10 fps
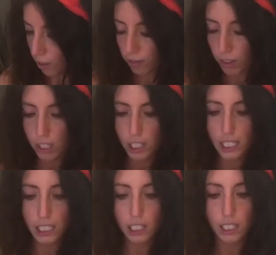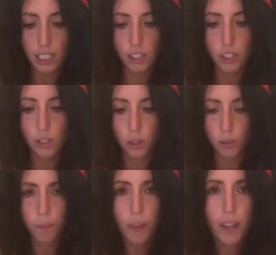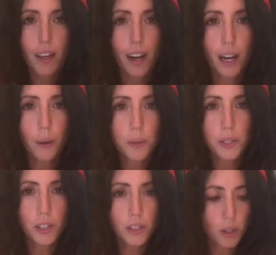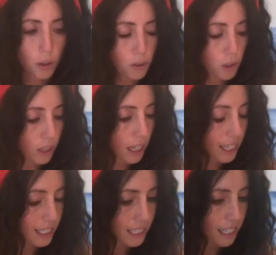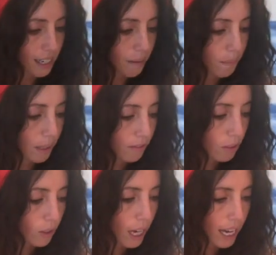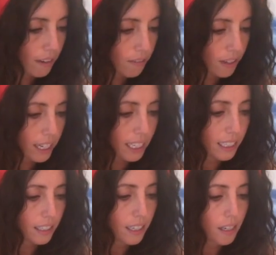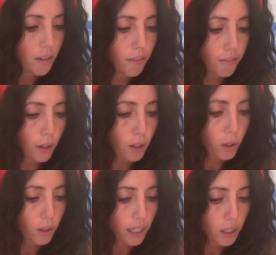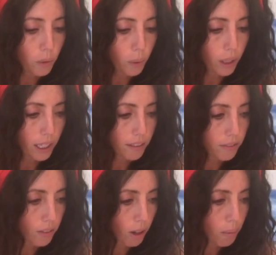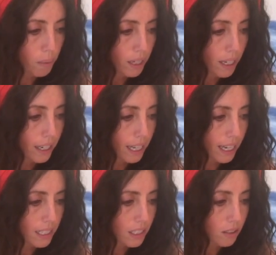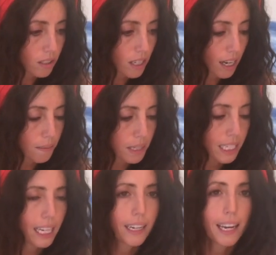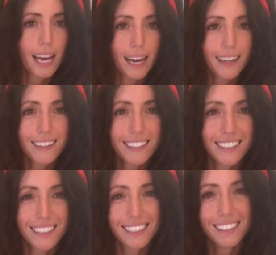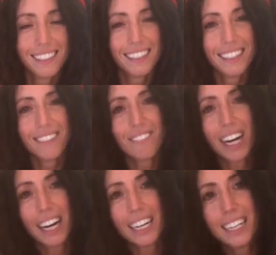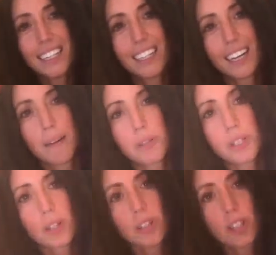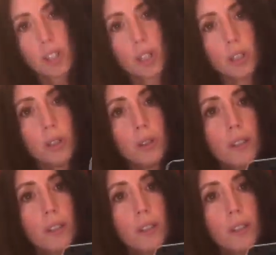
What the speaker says: first thing you need to do, I also told you guys, if you have a photo that you're working from, now's a good time to get it out. Mine, I'm just going to show you